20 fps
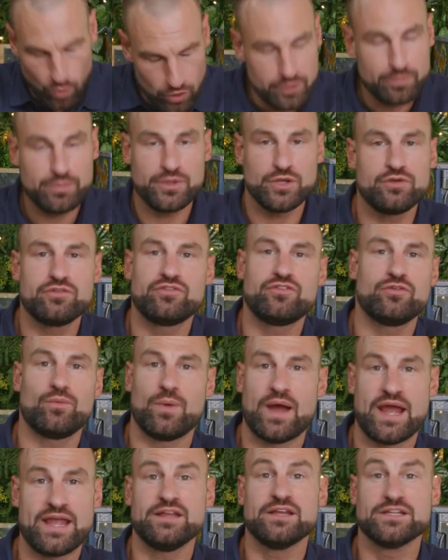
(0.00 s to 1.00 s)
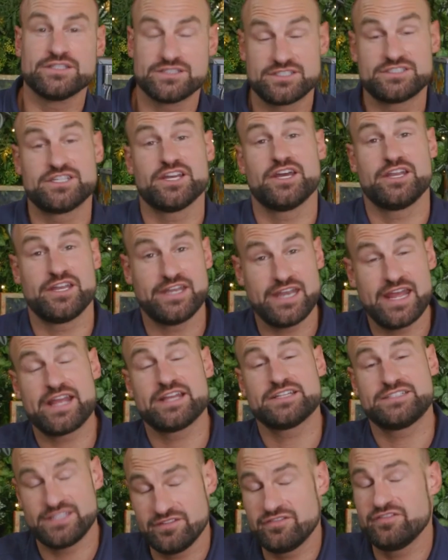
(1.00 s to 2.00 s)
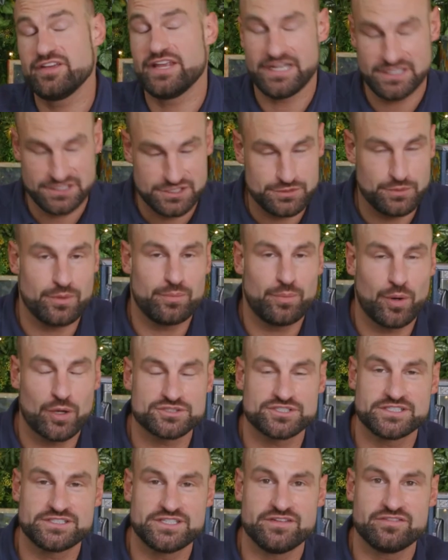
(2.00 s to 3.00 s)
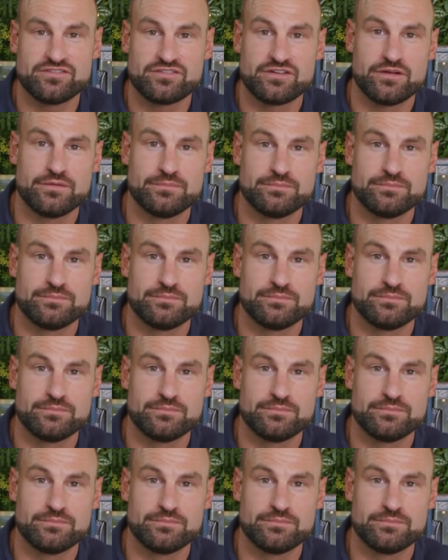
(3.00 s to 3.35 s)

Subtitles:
What a beautiful way to turn a negative into a positive.